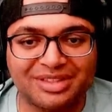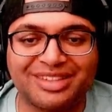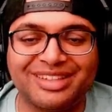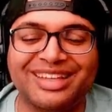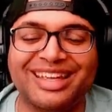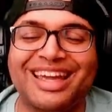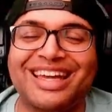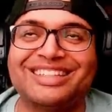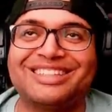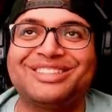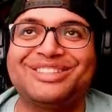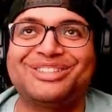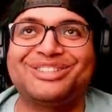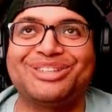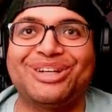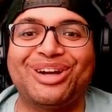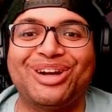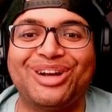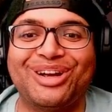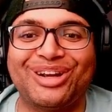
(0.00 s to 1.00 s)
Yes,
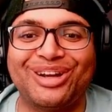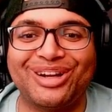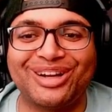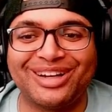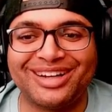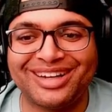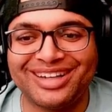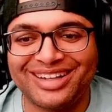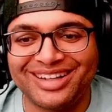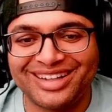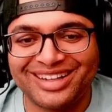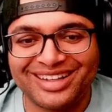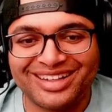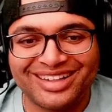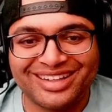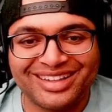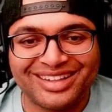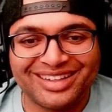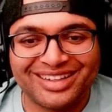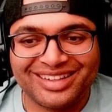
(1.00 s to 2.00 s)
sir!
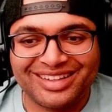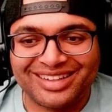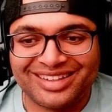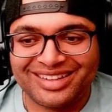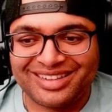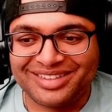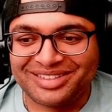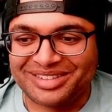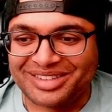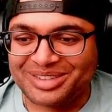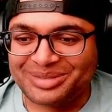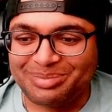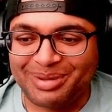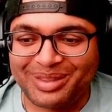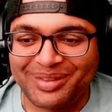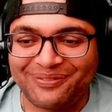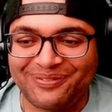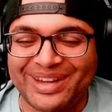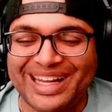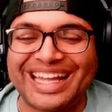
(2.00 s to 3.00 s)
This
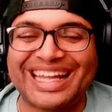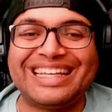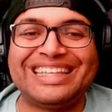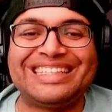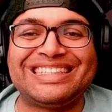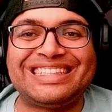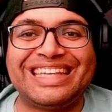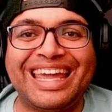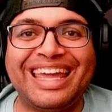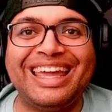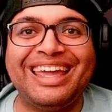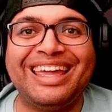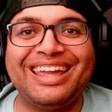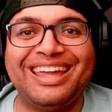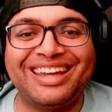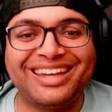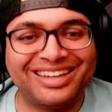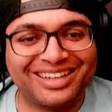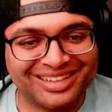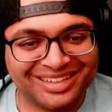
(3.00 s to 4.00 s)
motherfucker dead!